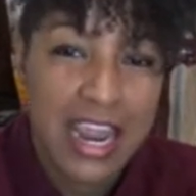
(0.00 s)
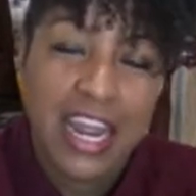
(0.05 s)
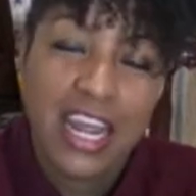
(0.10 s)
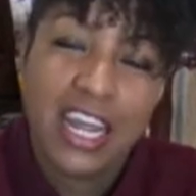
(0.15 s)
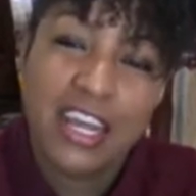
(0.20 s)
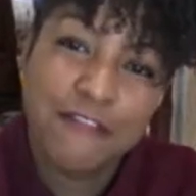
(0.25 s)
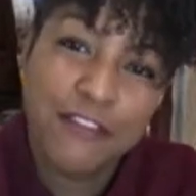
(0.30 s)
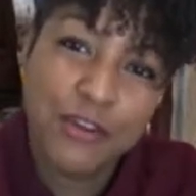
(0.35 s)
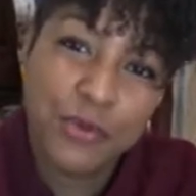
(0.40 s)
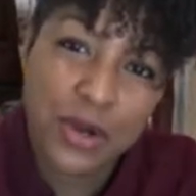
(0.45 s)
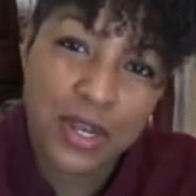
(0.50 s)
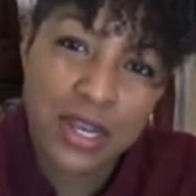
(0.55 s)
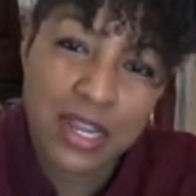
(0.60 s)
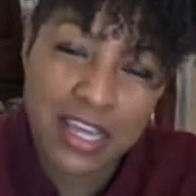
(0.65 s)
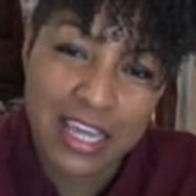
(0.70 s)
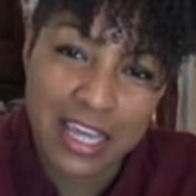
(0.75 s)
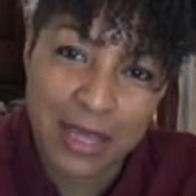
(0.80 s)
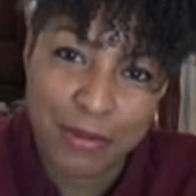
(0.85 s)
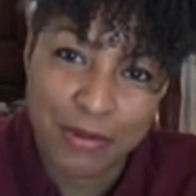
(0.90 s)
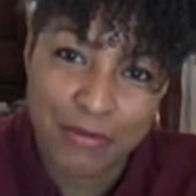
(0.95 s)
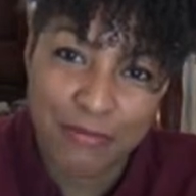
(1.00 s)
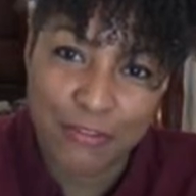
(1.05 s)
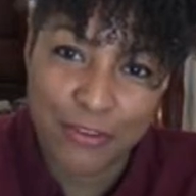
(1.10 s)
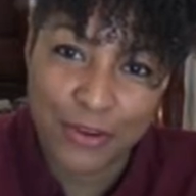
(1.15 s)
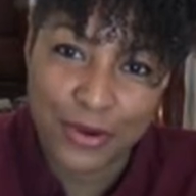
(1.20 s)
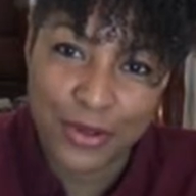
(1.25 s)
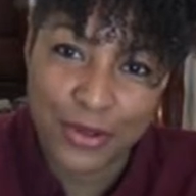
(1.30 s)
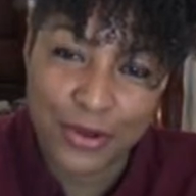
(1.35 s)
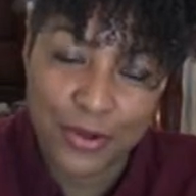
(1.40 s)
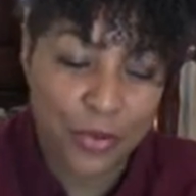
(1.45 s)
if you want to keep them for
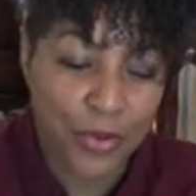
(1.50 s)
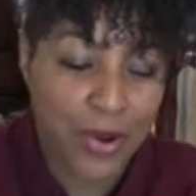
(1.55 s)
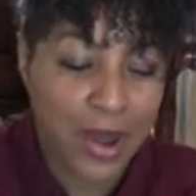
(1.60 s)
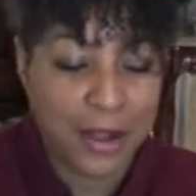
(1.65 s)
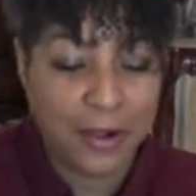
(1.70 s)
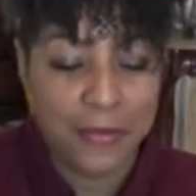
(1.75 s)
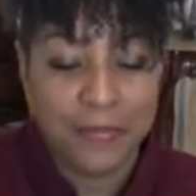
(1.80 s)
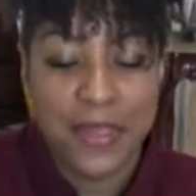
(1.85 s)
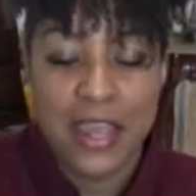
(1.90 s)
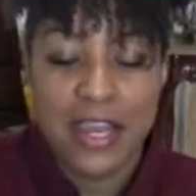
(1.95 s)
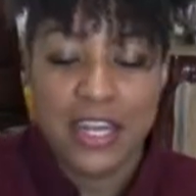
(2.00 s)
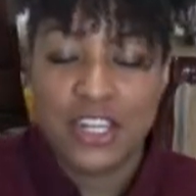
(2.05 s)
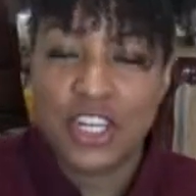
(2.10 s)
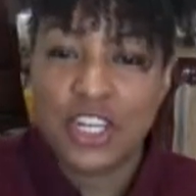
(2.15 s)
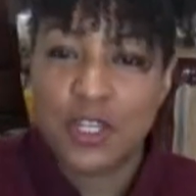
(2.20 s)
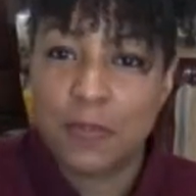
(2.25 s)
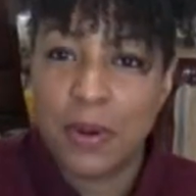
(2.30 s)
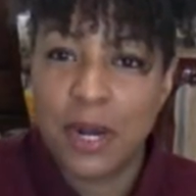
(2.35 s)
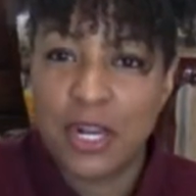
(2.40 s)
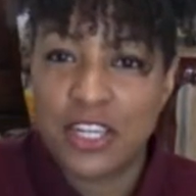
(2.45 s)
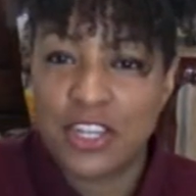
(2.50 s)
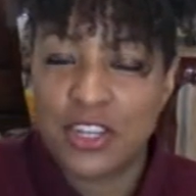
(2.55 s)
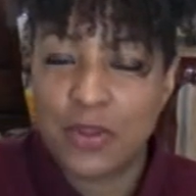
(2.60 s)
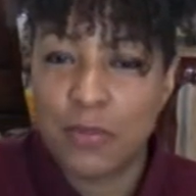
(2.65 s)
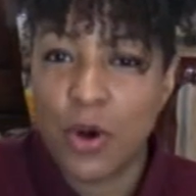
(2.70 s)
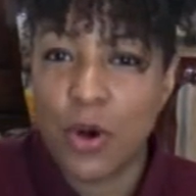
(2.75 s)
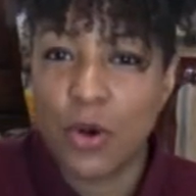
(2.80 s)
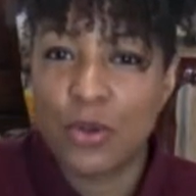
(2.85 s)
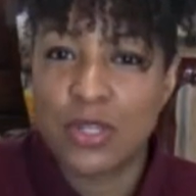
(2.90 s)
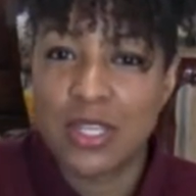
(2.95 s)
a little while, just punch some
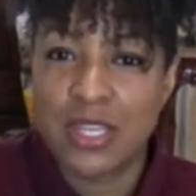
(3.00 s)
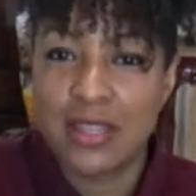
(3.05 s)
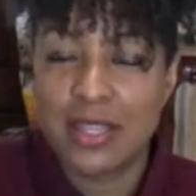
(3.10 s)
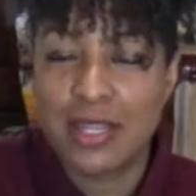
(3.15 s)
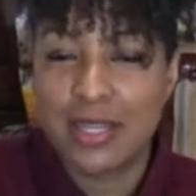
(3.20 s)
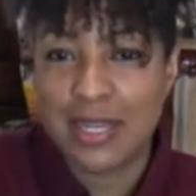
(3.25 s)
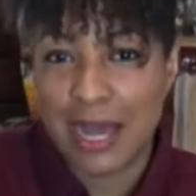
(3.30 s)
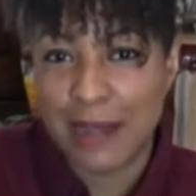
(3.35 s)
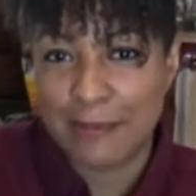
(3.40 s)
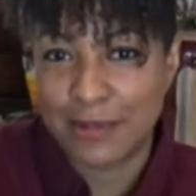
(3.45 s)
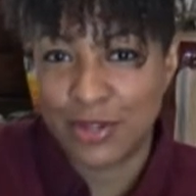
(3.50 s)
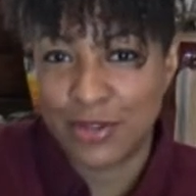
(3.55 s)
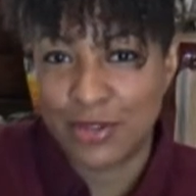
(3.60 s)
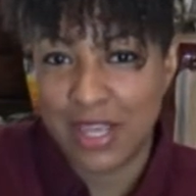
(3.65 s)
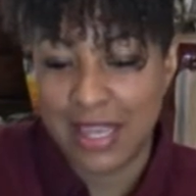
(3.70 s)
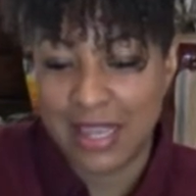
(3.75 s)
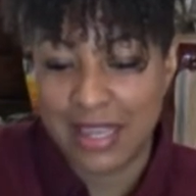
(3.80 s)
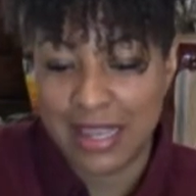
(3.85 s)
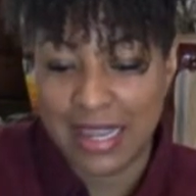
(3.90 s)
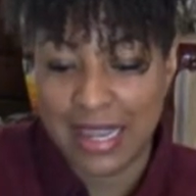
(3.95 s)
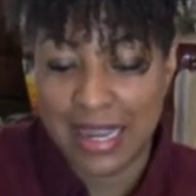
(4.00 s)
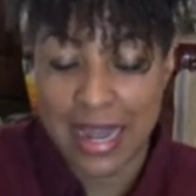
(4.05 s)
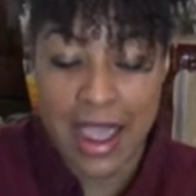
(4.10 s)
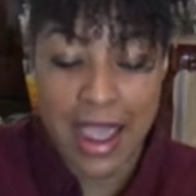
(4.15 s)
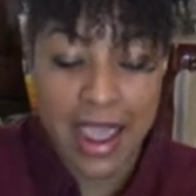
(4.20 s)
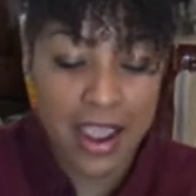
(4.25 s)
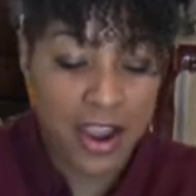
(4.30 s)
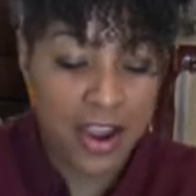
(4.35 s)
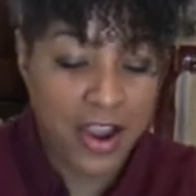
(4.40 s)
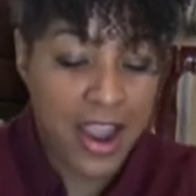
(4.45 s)
holes in the top so they can get
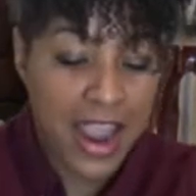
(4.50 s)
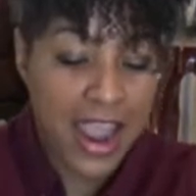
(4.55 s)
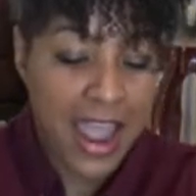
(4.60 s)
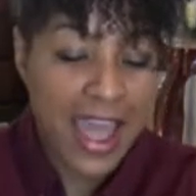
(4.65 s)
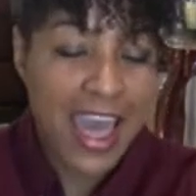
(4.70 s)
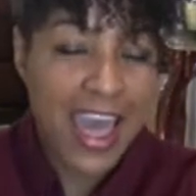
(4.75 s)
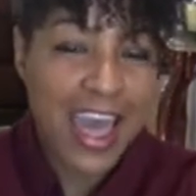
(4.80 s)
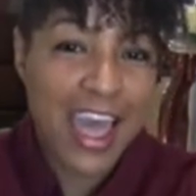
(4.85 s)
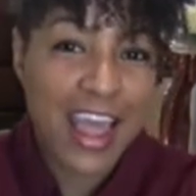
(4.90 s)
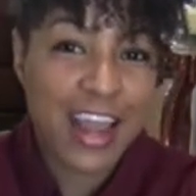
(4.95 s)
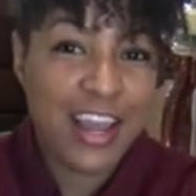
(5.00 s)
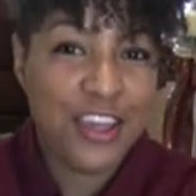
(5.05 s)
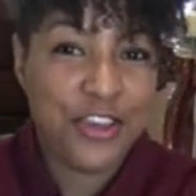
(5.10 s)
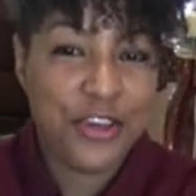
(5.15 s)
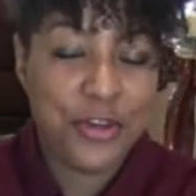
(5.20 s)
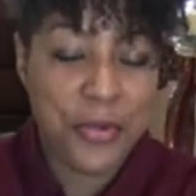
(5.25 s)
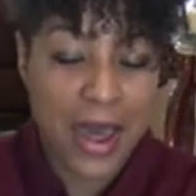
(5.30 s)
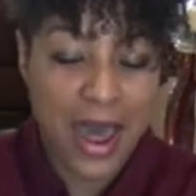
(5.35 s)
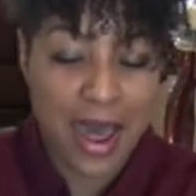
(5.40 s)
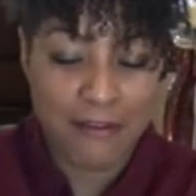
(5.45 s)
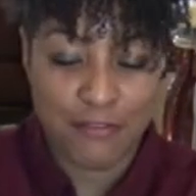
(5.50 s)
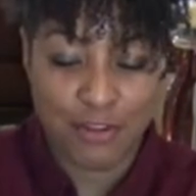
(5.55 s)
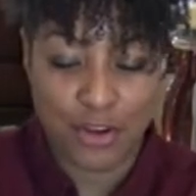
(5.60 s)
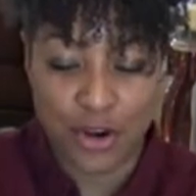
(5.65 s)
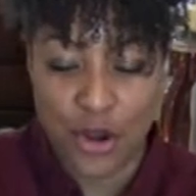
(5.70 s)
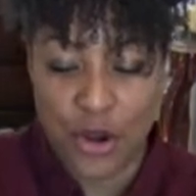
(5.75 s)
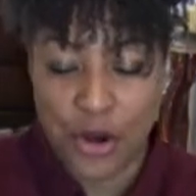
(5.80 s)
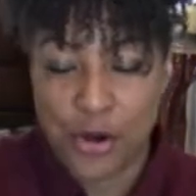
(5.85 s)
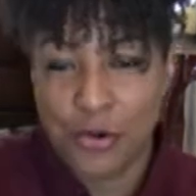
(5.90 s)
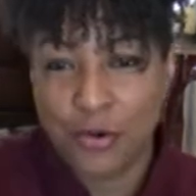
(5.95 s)
air, and you have your
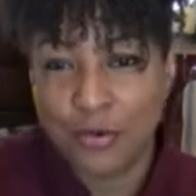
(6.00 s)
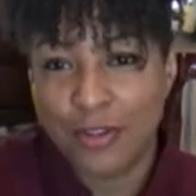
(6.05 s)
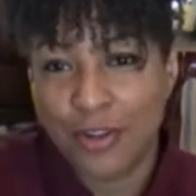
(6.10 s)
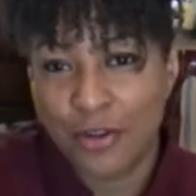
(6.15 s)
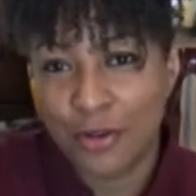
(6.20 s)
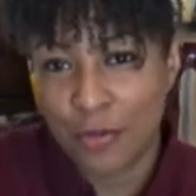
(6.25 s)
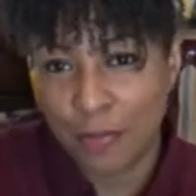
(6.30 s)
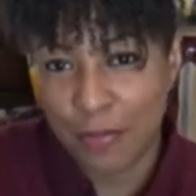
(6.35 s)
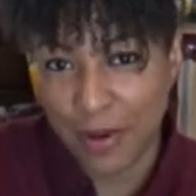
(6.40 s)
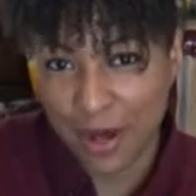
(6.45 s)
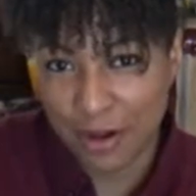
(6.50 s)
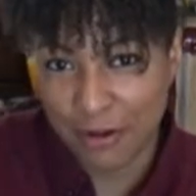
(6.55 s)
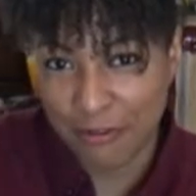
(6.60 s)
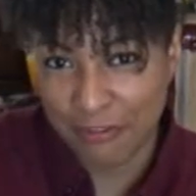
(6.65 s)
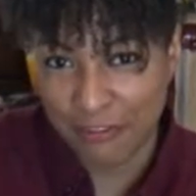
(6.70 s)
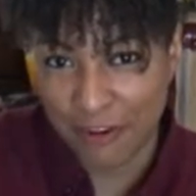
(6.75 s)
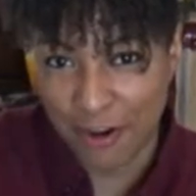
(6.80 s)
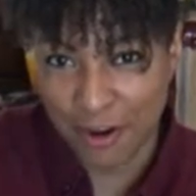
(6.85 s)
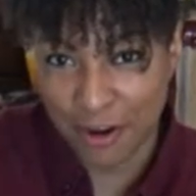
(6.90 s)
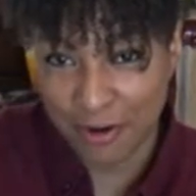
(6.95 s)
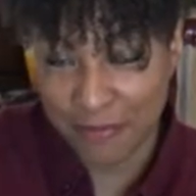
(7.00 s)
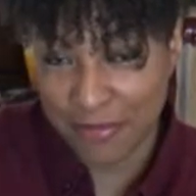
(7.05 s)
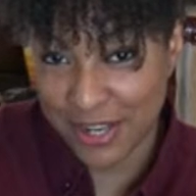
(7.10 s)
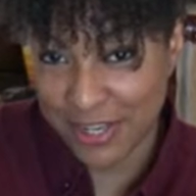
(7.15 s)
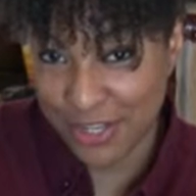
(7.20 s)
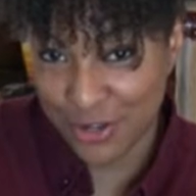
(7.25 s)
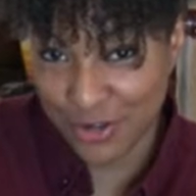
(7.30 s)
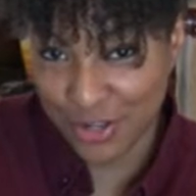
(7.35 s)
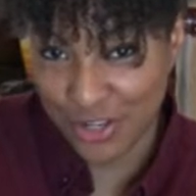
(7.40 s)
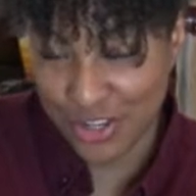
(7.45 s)
own little bug farm that
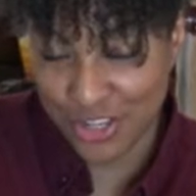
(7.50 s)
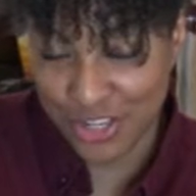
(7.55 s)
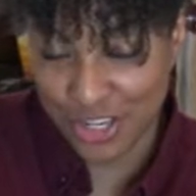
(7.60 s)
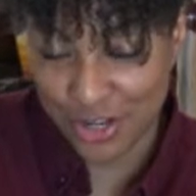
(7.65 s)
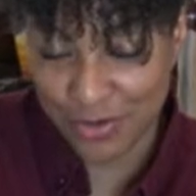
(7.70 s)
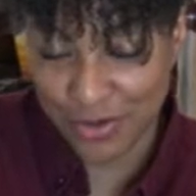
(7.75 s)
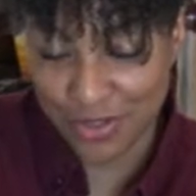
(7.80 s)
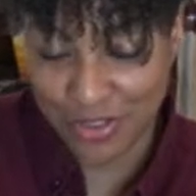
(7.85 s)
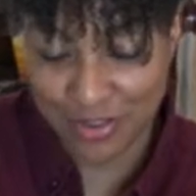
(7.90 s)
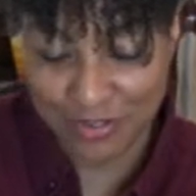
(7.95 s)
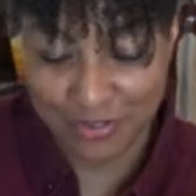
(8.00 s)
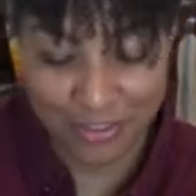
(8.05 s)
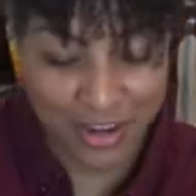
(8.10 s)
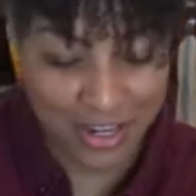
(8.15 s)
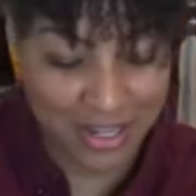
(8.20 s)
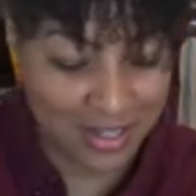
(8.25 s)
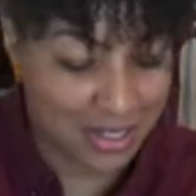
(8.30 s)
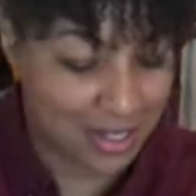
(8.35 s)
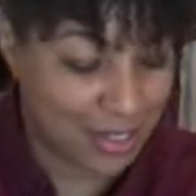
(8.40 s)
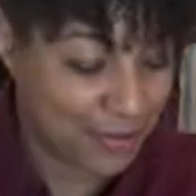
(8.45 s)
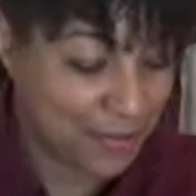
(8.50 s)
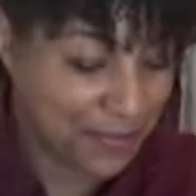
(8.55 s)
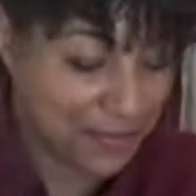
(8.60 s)
you can share with your friends.